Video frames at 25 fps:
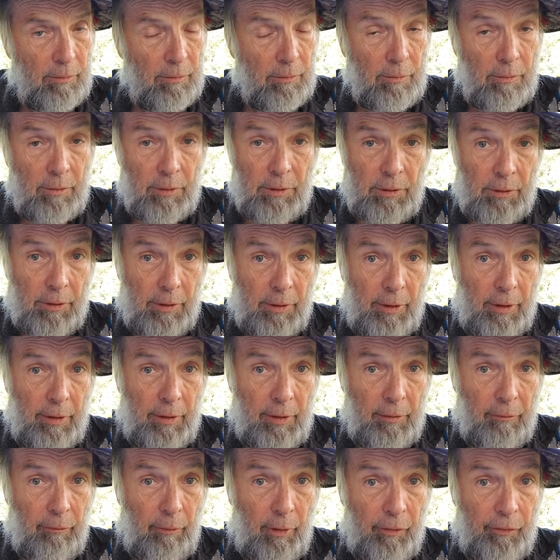Well,
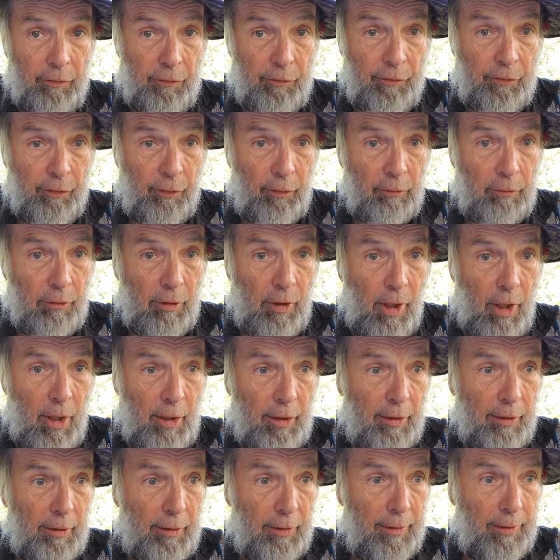Eddie wasn't so
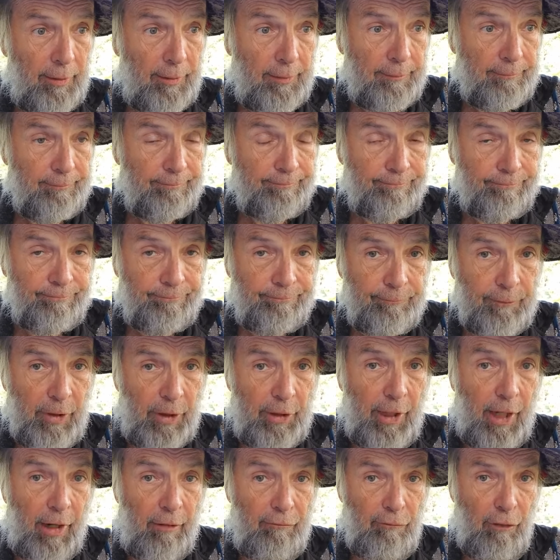lucky.
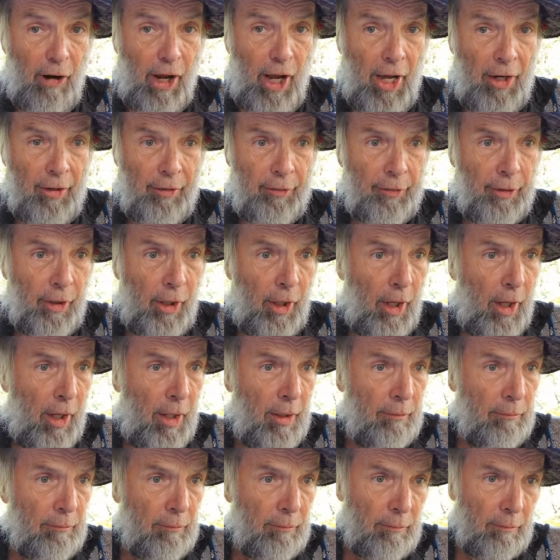He got ratted
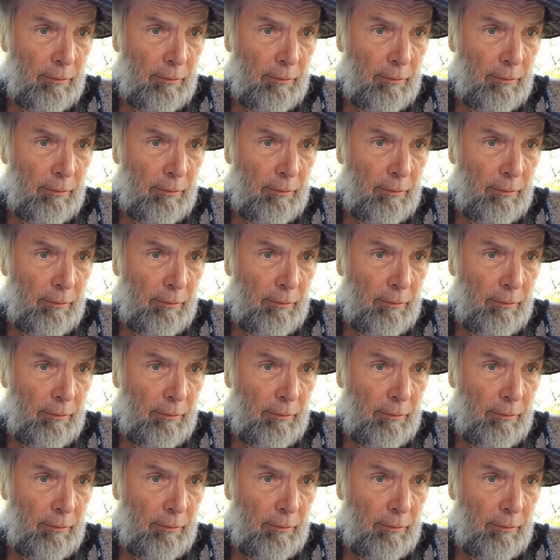on